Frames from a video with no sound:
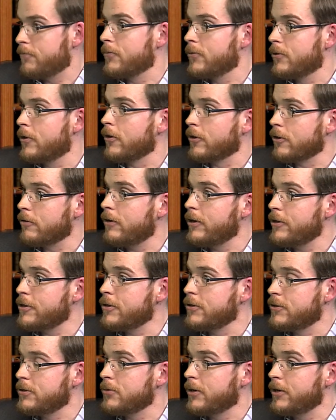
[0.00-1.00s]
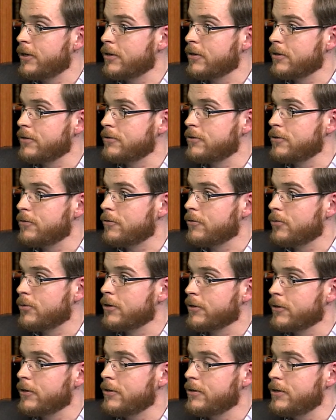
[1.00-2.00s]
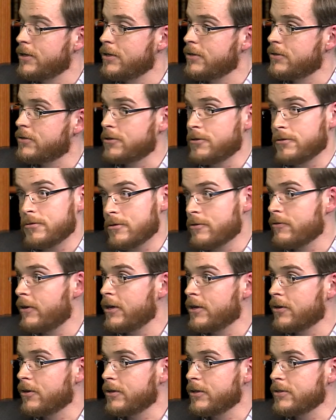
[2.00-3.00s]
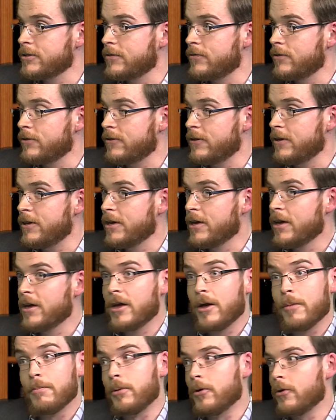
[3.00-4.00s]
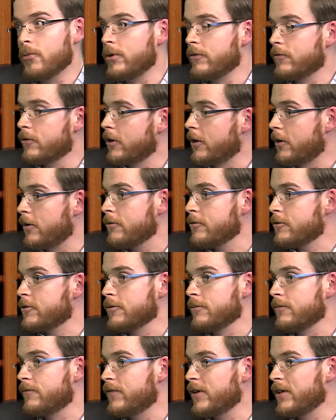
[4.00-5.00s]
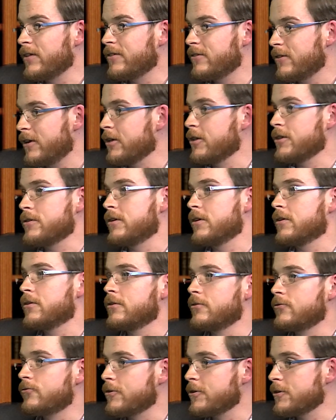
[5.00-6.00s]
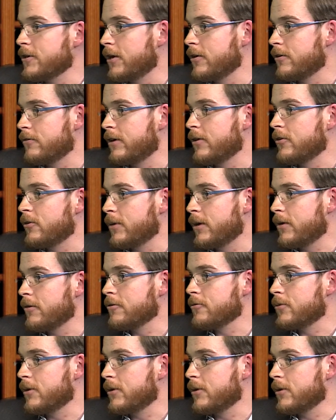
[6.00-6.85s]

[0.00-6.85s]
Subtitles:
got a great city where you can do the work that you need to, great connectivity, but we've got some fantastic countryside around about as